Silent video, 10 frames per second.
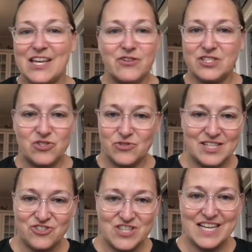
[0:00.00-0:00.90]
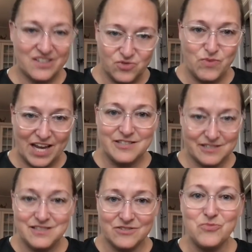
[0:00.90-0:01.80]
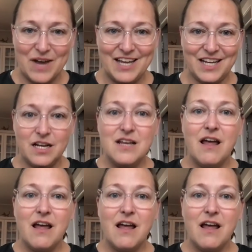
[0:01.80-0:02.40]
there is no such thing as race, right?